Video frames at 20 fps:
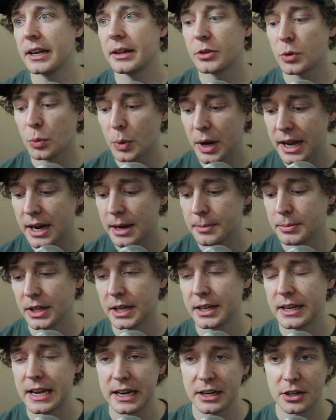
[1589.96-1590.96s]
The way I
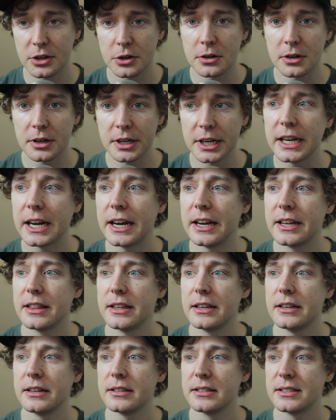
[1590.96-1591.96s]
play Katakuri, I
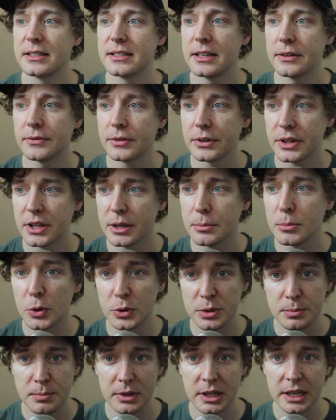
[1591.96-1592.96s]
think, is different than
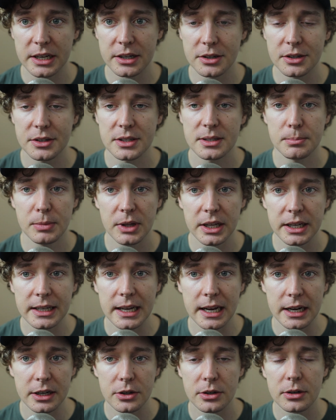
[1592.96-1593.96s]
most players
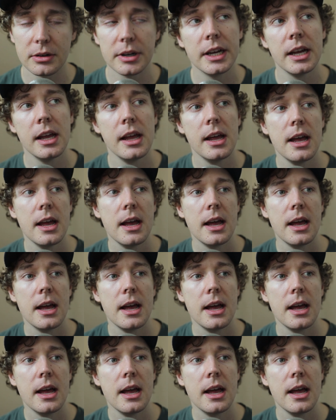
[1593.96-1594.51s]
play Katakuri.